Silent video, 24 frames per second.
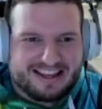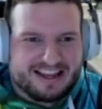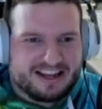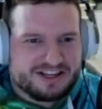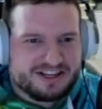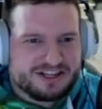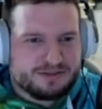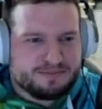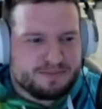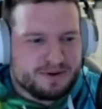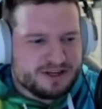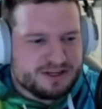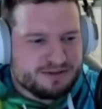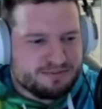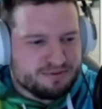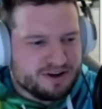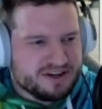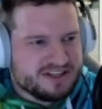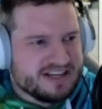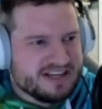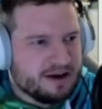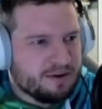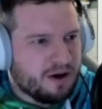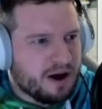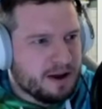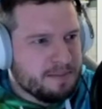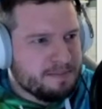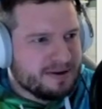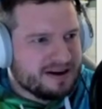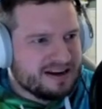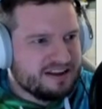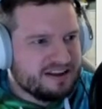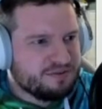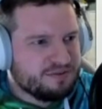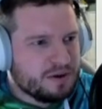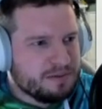Catching us by surprise. Now, I
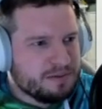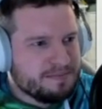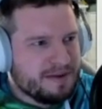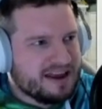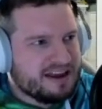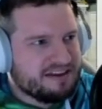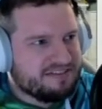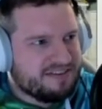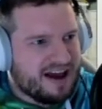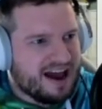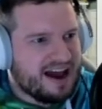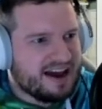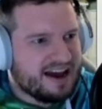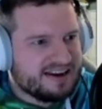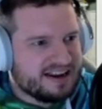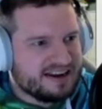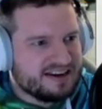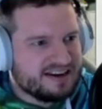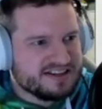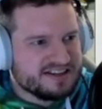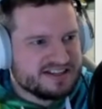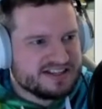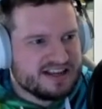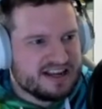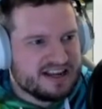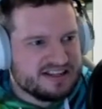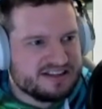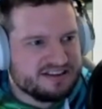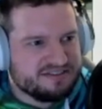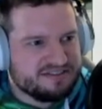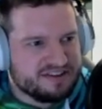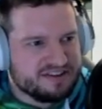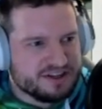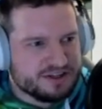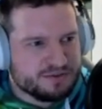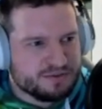believe we may have had an
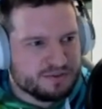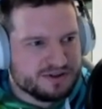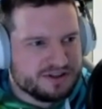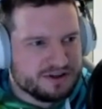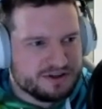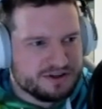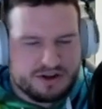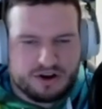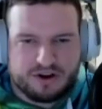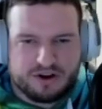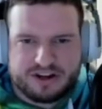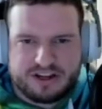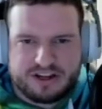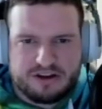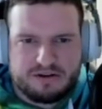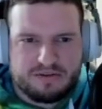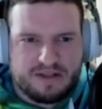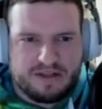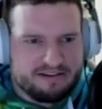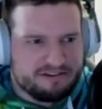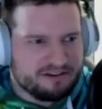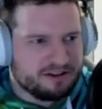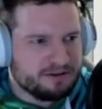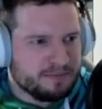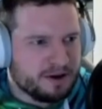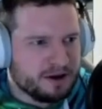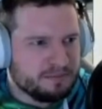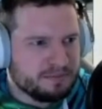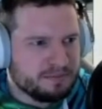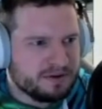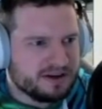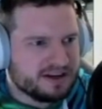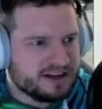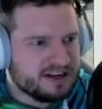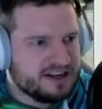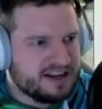incentive for this one. So, Todd, are you there at the
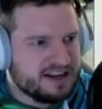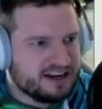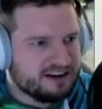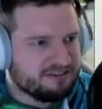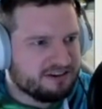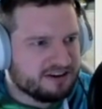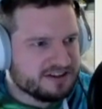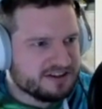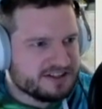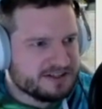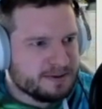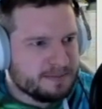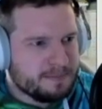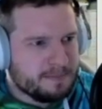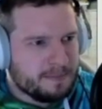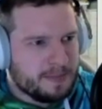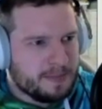moment? Can you hear us?